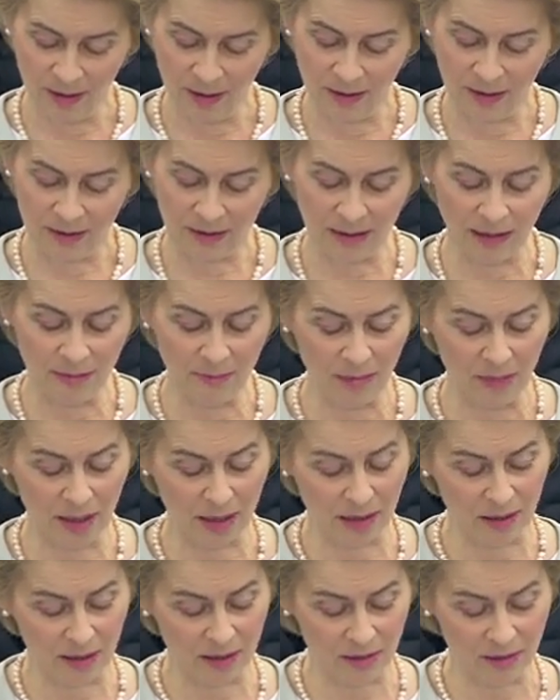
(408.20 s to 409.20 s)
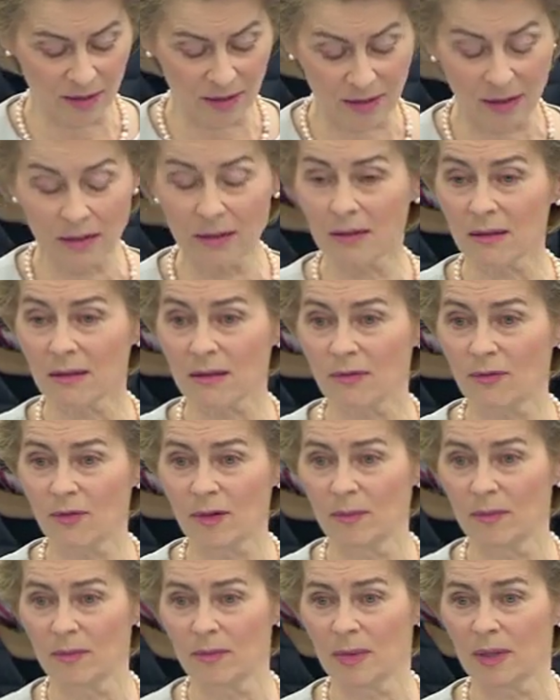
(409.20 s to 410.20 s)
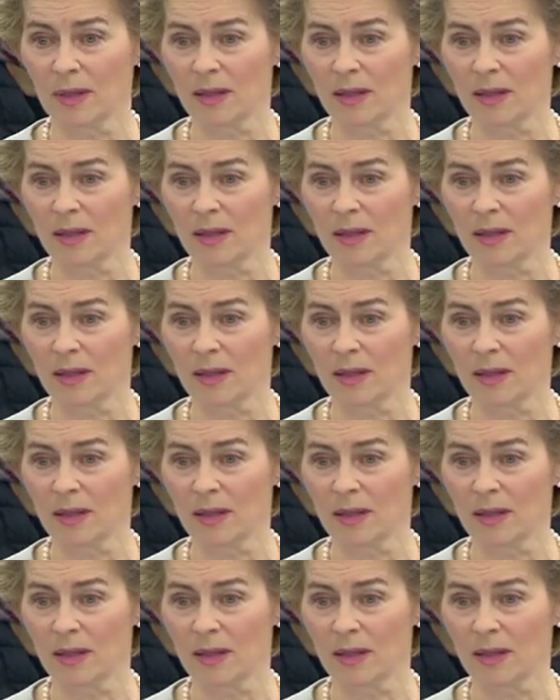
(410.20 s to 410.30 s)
Some are citizens from